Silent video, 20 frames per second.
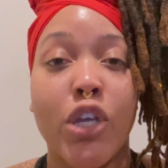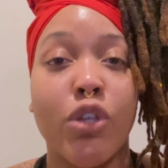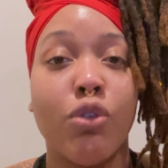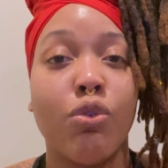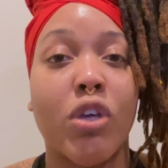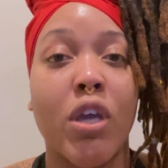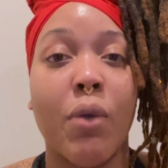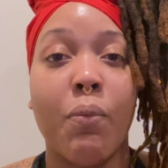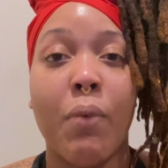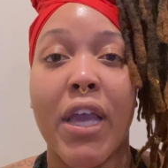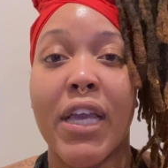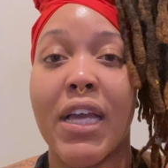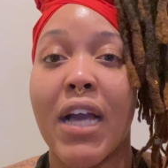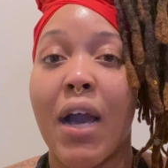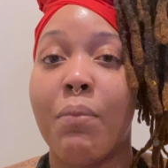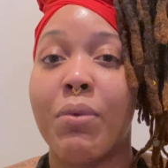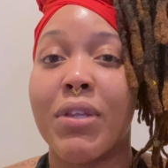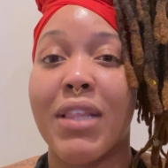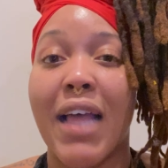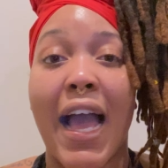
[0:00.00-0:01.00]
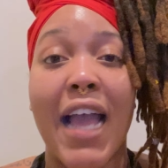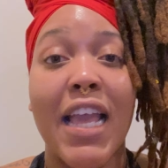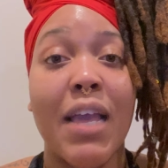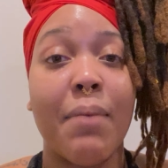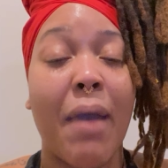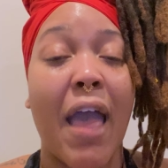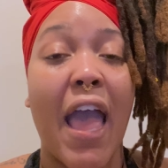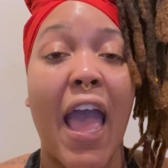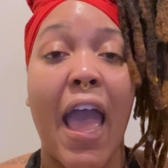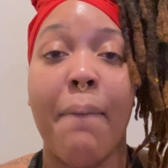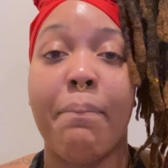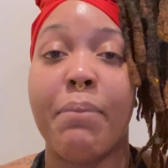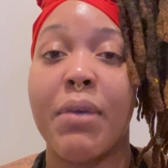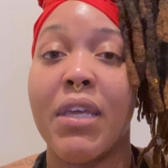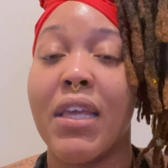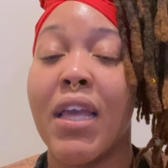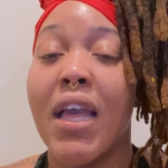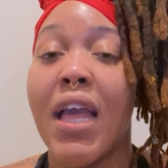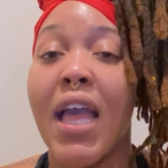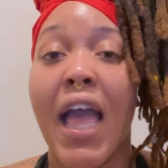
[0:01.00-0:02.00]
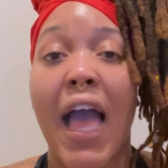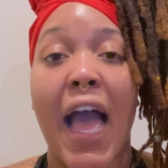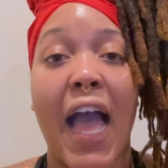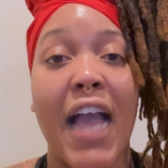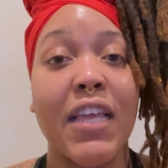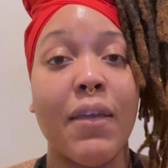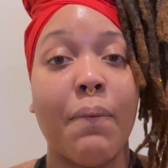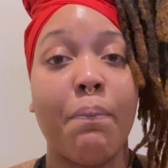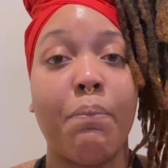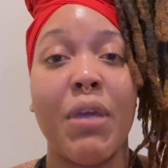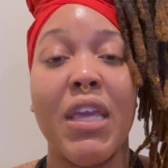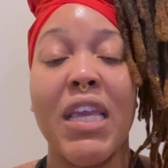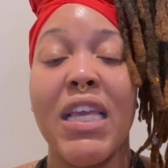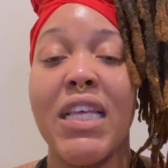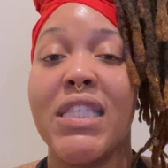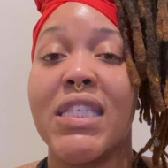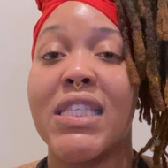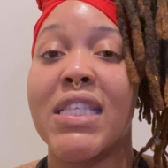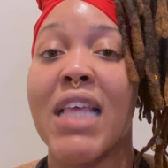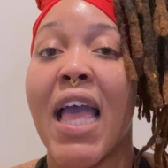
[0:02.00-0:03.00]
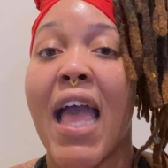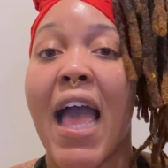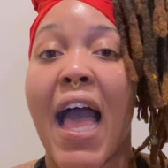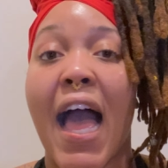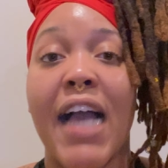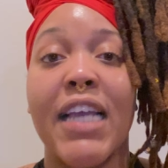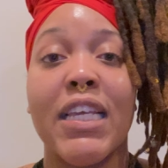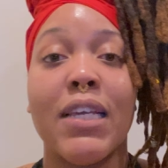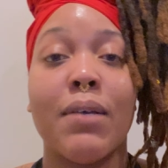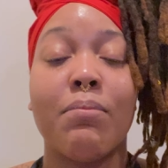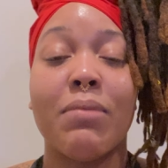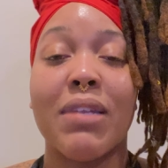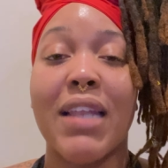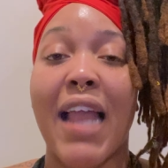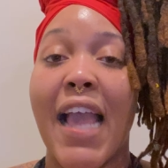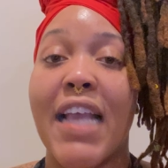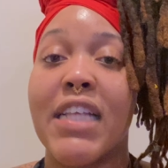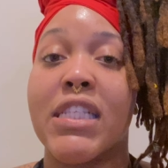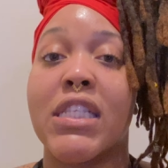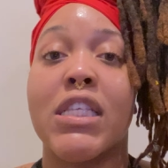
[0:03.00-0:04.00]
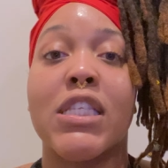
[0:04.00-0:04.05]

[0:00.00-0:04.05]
You can wake up with I am happy, I am peace, I am light.